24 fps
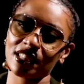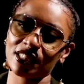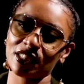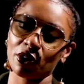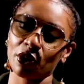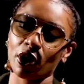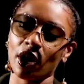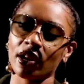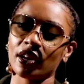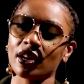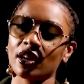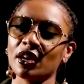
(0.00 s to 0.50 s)
is a
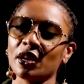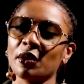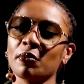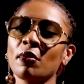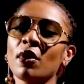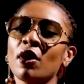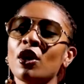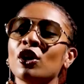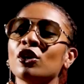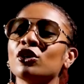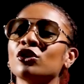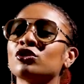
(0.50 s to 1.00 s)
Uganda name.
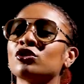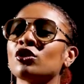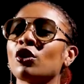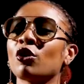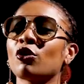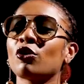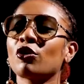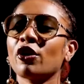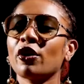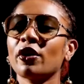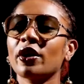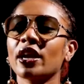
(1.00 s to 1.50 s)
So
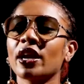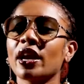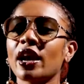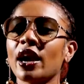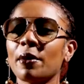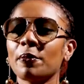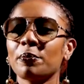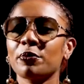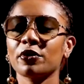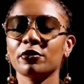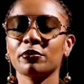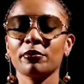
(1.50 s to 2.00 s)
growing
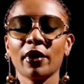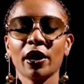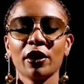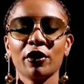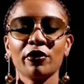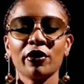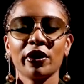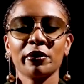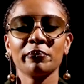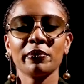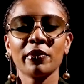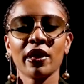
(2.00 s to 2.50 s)
up with my
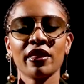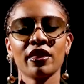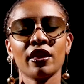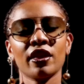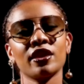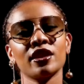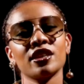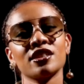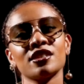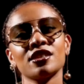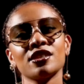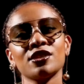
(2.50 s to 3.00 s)
grandmother,
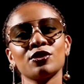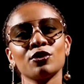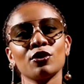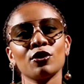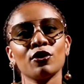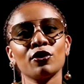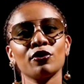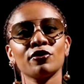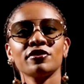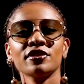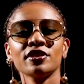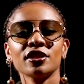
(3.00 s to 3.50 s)
there's this
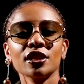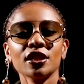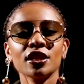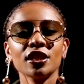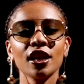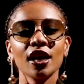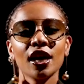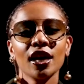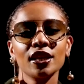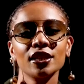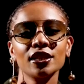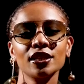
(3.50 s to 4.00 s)
song of
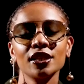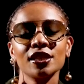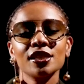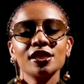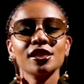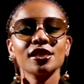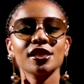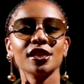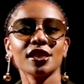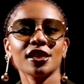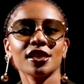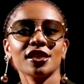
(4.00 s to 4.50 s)
Tina,
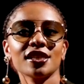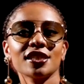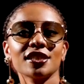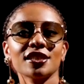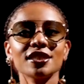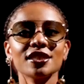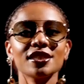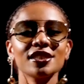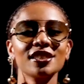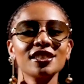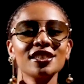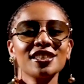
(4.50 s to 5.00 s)
Tina,
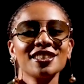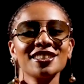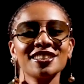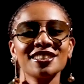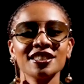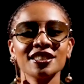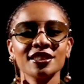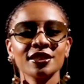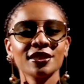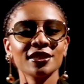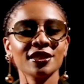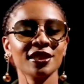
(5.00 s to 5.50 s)
Tina,
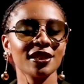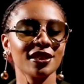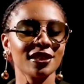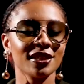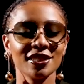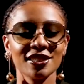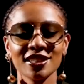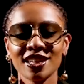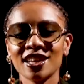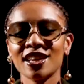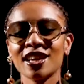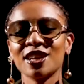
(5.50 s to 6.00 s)
Tina.
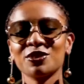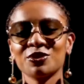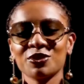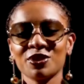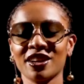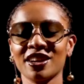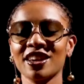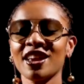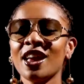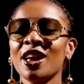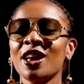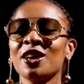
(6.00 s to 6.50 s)
Now that
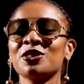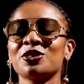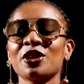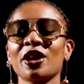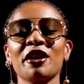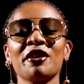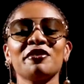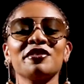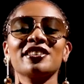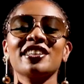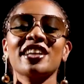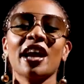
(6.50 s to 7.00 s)
one. So
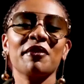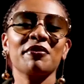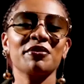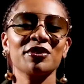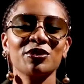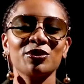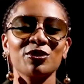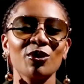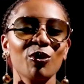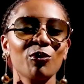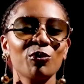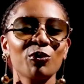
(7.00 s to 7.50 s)
every time the
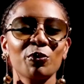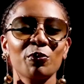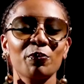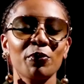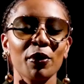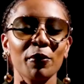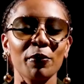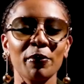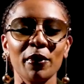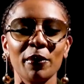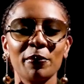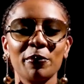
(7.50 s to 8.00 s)
song would
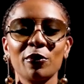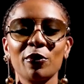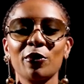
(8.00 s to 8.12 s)
pop up